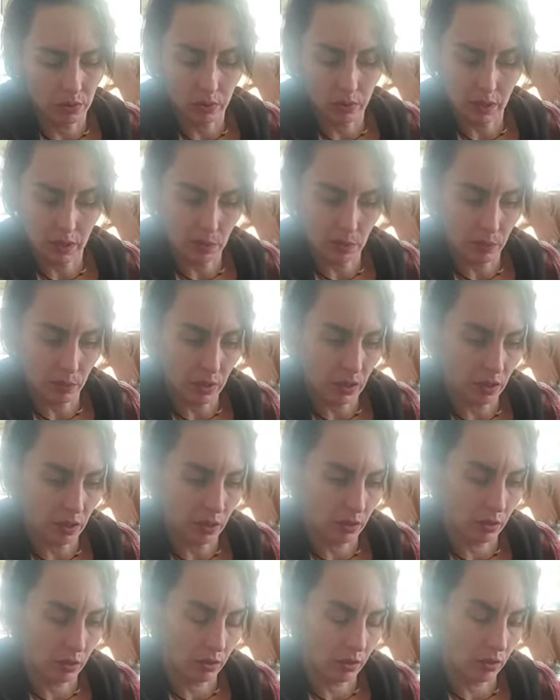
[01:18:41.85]
claimed to
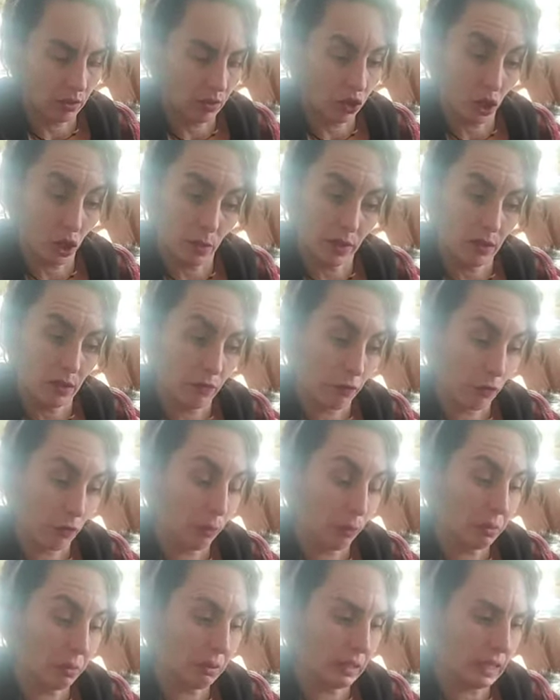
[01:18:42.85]
be a shaman
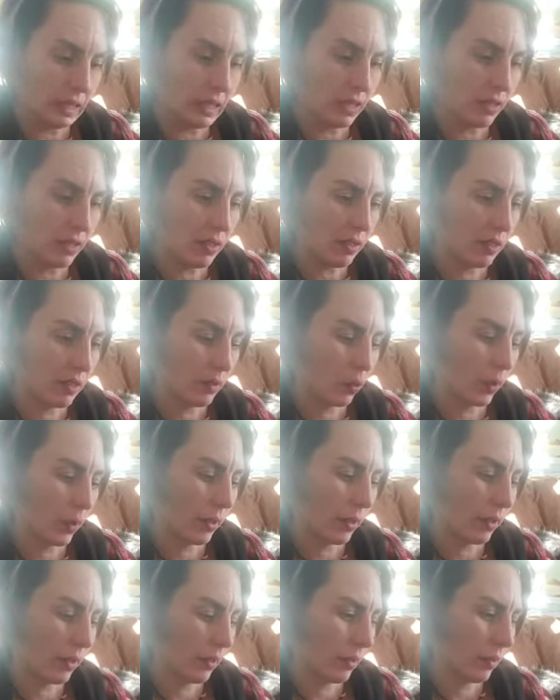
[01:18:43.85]
from Belize,
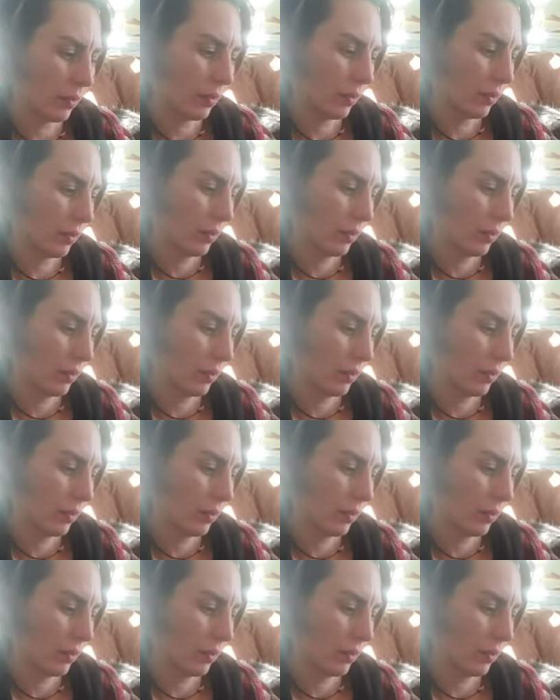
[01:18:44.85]
where